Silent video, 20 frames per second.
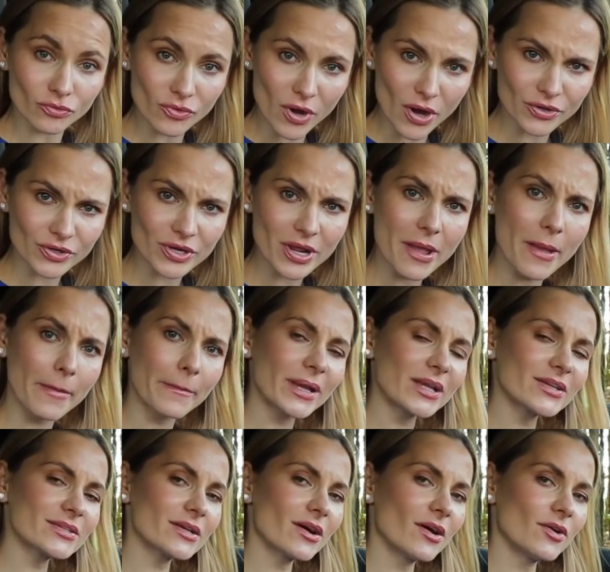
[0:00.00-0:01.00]
road,
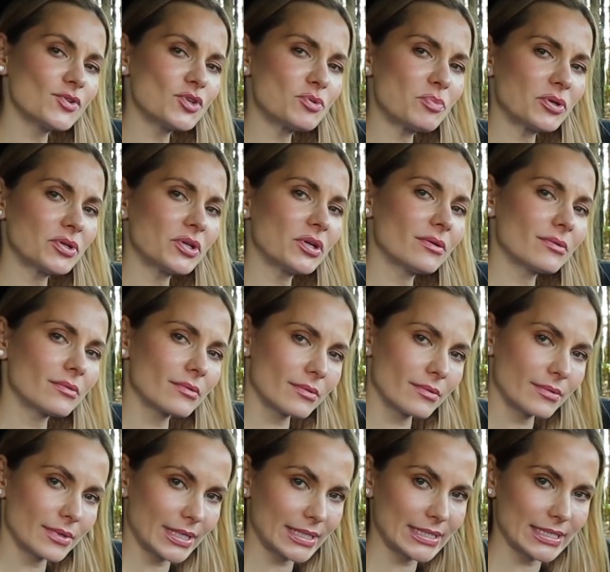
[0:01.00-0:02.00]
because they hold your body
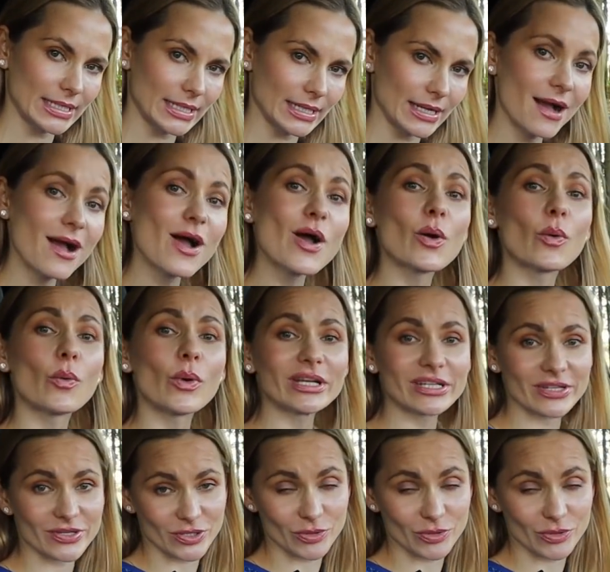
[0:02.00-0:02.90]
right here where they're